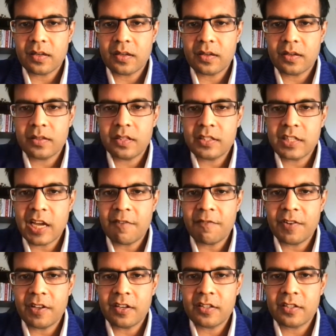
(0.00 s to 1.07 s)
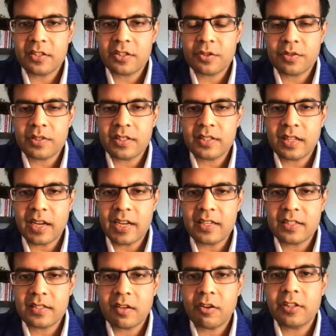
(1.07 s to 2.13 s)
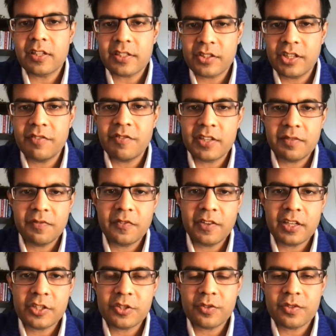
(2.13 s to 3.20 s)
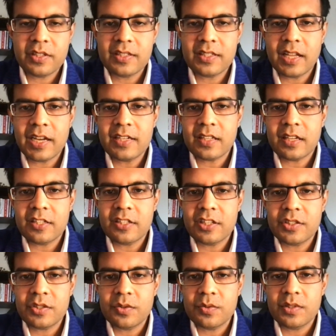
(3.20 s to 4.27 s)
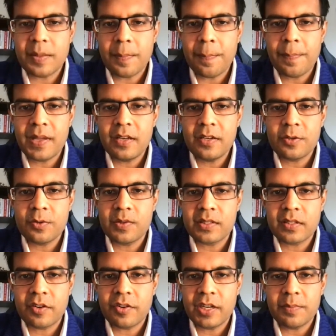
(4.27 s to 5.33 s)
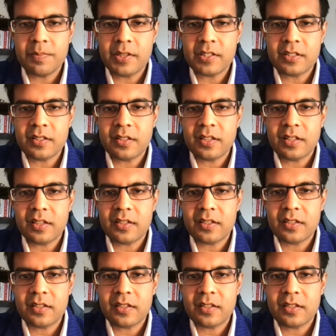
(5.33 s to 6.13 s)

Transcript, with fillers: on the tab where it shows the slides, on the screen where it, where it shows the slides, and just use the pin to screen button there.